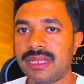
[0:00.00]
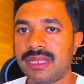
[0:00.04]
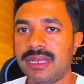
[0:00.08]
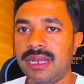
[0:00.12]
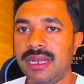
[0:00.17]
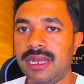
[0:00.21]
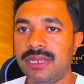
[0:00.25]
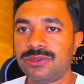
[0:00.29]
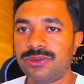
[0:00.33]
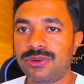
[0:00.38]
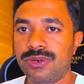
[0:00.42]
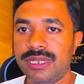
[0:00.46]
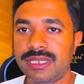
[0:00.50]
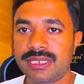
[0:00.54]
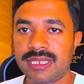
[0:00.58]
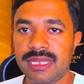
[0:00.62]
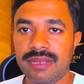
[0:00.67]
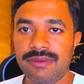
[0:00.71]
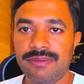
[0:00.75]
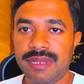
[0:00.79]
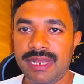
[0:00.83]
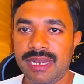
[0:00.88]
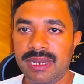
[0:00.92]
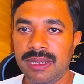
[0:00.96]
So it's a
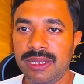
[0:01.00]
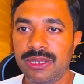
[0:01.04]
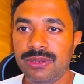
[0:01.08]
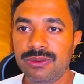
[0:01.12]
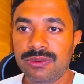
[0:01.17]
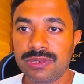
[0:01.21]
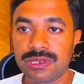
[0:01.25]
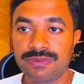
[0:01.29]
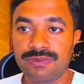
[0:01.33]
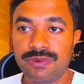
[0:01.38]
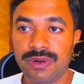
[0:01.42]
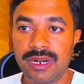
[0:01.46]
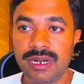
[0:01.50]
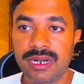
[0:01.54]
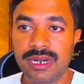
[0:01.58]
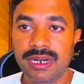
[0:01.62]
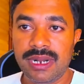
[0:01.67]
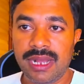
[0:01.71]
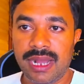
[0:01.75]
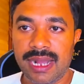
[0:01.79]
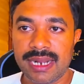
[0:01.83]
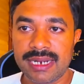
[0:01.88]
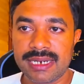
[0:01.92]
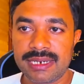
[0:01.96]
very useful
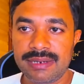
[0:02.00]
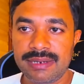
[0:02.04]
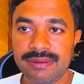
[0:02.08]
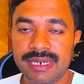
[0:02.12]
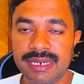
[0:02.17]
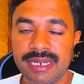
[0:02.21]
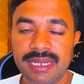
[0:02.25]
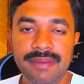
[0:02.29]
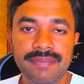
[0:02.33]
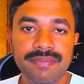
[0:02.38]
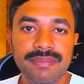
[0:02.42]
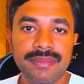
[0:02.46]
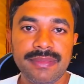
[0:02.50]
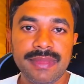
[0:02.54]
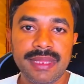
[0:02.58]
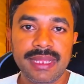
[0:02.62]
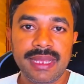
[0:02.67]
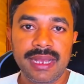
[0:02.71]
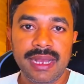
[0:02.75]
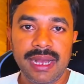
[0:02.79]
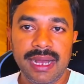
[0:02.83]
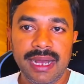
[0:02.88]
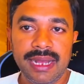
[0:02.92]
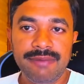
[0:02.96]
activity
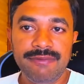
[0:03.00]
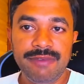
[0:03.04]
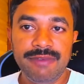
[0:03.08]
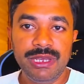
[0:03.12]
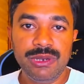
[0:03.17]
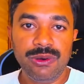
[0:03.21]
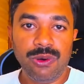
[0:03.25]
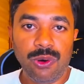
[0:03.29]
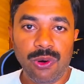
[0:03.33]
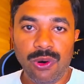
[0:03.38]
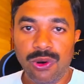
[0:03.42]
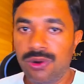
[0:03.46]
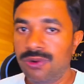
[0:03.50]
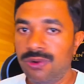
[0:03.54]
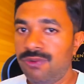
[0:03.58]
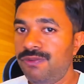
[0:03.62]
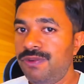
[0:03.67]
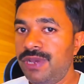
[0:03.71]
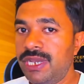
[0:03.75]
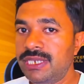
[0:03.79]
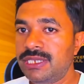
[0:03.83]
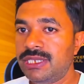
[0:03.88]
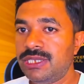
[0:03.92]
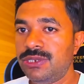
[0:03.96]
and we
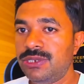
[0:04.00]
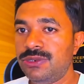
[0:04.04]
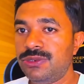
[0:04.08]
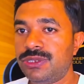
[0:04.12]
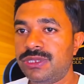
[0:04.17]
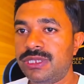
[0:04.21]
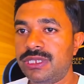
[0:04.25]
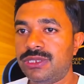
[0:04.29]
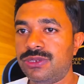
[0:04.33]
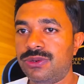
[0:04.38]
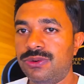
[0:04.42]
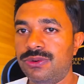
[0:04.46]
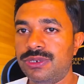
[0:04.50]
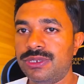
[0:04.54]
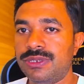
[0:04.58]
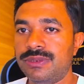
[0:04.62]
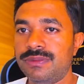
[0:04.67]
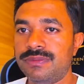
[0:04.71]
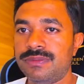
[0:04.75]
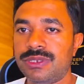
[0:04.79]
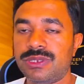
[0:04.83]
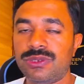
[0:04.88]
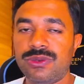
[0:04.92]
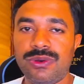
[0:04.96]
always use these tools.
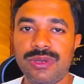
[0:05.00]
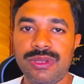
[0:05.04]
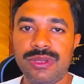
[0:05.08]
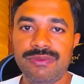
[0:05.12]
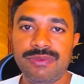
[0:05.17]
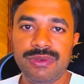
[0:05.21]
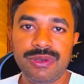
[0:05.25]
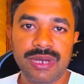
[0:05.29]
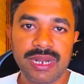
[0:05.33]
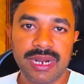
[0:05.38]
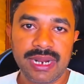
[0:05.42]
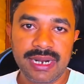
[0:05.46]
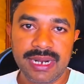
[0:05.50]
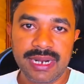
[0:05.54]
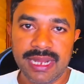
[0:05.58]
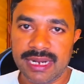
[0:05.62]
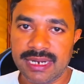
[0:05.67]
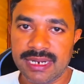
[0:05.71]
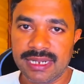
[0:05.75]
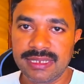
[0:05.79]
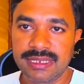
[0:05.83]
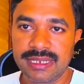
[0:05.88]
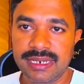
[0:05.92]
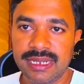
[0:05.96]
So if you are a
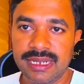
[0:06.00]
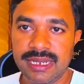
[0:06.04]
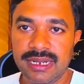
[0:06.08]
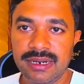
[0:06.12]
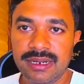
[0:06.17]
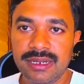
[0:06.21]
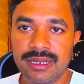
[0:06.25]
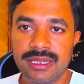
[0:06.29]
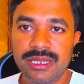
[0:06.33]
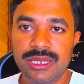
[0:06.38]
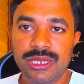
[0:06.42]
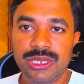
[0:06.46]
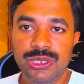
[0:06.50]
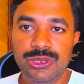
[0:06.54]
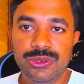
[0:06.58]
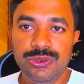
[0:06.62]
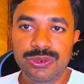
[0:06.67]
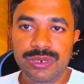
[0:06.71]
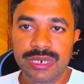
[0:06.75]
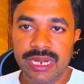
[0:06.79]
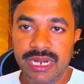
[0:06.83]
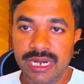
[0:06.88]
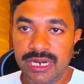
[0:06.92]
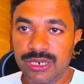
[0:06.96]
data engineer, you
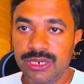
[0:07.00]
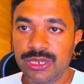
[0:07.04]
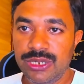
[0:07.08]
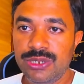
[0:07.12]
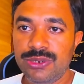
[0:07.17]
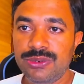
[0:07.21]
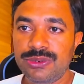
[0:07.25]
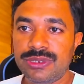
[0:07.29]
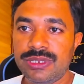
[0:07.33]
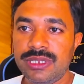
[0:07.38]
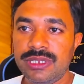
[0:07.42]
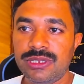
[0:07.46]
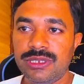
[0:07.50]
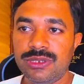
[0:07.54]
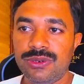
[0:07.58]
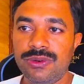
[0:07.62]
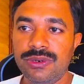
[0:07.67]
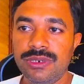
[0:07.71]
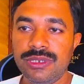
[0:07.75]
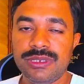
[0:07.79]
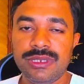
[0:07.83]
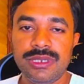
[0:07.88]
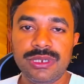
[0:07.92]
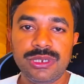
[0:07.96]
need to use these
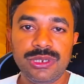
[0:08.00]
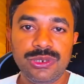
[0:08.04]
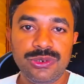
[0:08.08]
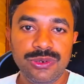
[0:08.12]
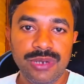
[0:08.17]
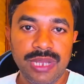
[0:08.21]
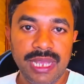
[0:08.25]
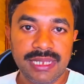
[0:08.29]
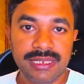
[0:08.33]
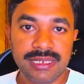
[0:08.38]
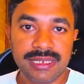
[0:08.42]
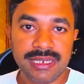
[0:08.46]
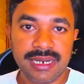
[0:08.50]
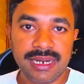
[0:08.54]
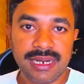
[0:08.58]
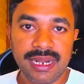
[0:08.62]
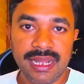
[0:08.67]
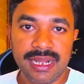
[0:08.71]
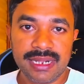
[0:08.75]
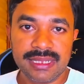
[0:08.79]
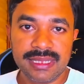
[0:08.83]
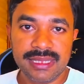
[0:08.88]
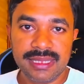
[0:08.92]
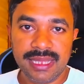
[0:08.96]
tools to
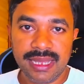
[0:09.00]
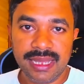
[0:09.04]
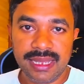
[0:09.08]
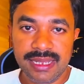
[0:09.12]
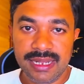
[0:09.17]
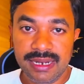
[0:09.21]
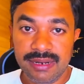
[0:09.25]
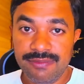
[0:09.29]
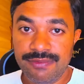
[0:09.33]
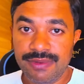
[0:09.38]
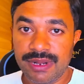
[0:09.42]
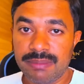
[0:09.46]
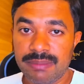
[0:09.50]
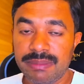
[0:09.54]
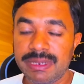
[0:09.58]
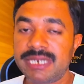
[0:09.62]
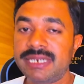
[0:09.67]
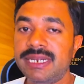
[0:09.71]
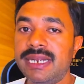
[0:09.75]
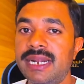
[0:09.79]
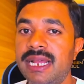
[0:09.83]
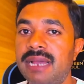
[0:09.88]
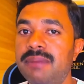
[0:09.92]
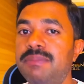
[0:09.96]
extract the
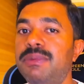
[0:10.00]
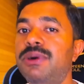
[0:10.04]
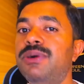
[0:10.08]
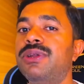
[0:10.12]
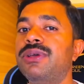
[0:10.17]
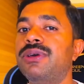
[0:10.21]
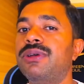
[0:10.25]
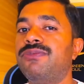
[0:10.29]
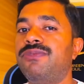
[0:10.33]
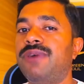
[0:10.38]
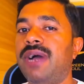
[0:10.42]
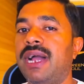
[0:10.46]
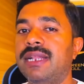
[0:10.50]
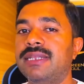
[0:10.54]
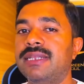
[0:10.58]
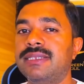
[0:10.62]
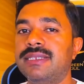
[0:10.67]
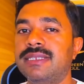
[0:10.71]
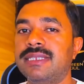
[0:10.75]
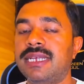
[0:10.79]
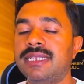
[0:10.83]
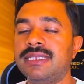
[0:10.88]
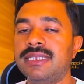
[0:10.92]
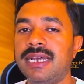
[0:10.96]
information about your files,
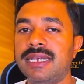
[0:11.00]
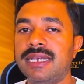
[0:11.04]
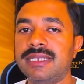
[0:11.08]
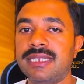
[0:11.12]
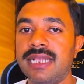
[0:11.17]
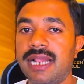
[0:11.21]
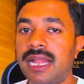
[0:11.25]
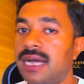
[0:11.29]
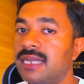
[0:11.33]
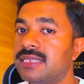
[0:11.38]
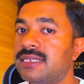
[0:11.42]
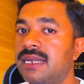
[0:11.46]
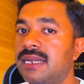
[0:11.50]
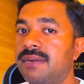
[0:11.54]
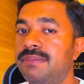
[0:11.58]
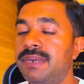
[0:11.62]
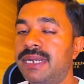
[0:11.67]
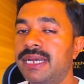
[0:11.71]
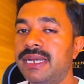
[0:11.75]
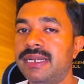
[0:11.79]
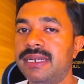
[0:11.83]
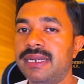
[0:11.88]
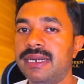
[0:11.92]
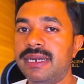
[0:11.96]
such as last
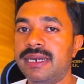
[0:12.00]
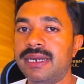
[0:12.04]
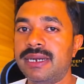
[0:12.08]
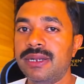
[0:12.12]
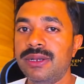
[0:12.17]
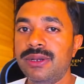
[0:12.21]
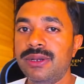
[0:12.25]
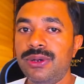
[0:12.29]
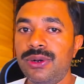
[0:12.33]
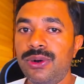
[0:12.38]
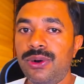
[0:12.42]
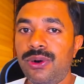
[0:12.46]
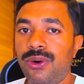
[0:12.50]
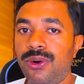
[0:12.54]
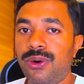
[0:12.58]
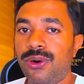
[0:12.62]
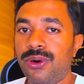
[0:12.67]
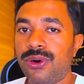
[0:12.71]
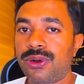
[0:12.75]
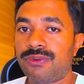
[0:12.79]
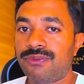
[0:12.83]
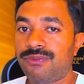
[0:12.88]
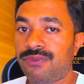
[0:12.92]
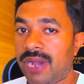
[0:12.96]
updated
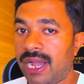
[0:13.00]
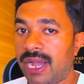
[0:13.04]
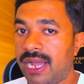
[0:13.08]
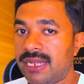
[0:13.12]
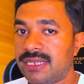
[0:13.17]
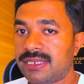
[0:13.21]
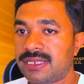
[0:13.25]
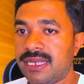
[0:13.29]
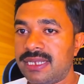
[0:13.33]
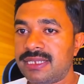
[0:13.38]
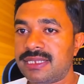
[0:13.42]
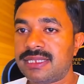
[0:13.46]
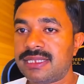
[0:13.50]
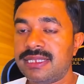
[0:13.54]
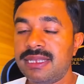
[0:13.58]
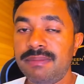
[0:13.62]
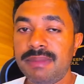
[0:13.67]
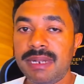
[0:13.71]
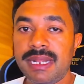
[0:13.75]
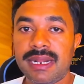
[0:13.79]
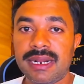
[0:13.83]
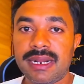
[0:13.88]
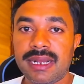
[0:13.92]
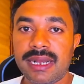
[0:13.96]
or file size.
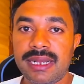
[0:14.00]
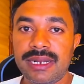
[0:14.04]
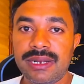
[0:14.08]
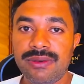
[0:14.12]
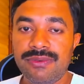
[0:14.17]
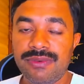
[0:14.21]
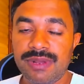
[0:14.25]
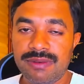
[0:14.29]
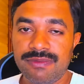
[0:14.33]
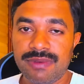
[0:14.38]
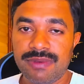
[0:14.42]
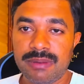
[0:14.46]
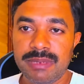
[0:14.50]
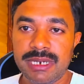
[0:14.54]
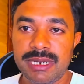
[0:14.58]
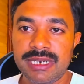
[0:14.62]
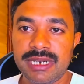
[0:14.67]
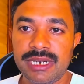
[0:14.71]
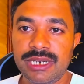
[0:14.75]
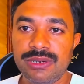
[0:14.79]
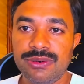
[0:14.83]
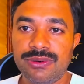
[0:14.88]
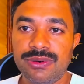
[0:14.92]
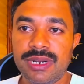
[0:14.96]
Similar kind of
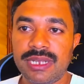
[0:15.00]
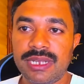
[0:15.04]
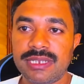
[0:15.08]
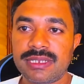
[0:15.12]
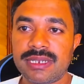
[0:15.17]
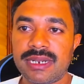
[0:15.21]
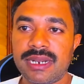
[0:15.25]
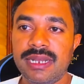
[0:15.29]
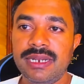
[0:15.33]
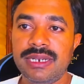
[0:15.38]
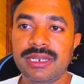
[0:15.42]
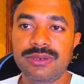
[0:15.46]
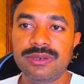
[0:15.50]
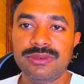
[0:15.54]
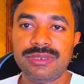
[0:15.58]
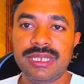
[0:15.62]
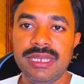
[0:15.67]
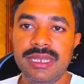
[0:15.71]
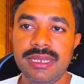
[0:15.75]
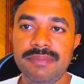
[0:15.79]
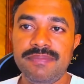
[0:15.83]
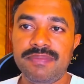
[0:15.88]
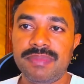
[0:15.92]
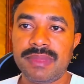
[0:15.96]
information you could extract
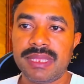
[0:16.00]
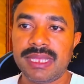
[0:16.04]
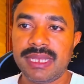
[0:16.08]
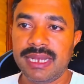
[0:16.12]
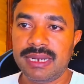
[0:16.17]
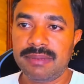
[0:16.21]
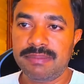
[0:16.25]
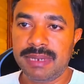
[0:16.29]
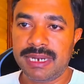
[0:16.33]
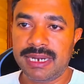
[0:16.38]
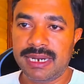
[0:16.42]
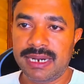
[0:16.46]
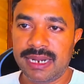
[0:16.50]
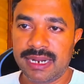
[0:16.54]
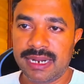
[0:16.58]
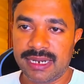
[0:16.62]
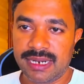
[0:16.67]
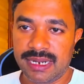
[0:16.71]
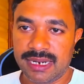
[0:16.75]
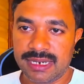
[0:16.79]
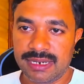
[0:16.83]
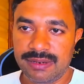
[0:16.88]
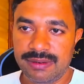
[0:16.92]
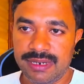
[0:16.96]
using Get Metadata
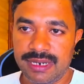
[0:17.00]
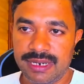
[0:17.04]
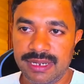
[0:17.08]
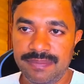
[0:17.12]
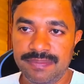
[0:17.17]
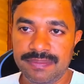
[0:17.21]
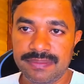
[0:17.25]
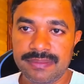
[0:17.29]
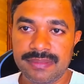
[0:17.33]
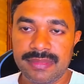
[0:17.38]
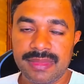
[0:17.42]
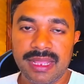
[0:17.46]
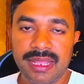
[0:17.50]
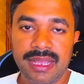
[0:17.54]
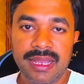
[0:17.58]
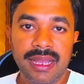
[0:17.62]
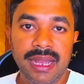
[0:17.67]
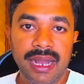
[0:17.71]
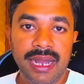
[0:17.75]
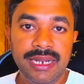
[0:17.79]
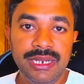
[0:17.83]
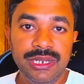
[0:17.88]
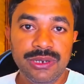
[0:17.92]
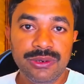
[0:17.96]
activity.
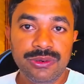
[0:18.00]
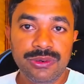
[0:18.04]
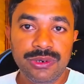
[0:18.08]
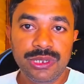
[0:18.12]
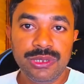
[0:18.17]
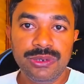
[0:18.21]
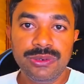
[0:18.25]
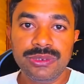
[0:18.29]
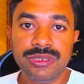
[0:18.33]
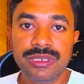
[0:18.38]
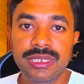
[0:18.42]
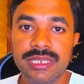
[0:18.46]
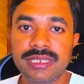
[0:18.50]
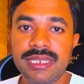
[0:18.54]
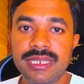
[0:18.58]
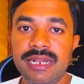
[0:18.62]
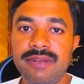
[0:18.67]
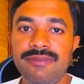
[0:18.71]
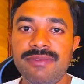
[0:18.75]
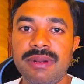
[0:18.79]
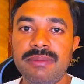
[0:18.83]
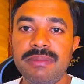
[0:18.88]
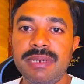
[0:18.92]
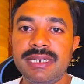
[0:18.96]
And you could use this
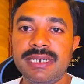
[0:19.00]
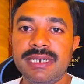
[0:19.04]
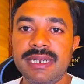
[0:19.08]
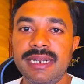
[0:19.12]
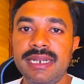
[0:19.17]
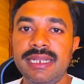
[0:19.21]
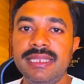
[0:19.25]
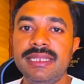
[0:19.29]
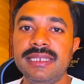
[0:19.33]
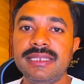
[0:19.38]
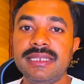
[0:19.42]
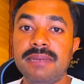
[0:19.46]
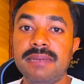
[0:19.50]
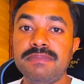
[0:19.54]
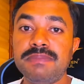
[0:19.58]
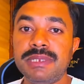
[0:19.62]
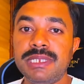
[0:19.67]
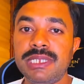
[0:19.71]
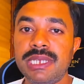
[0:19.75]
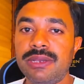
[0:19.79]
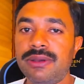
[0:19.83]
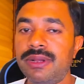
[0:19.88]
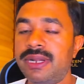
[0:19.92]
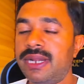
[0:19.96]
information in the
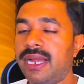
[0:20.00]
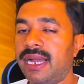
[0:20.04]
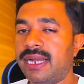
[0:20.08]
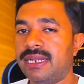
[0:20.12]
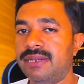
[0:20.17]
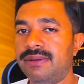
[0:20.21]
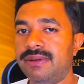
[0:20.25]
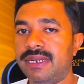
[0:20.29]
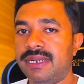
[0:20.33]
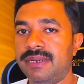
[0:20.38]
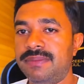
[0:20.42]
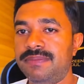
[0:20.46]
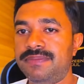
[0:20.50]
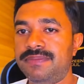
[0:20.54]
subsequent activity.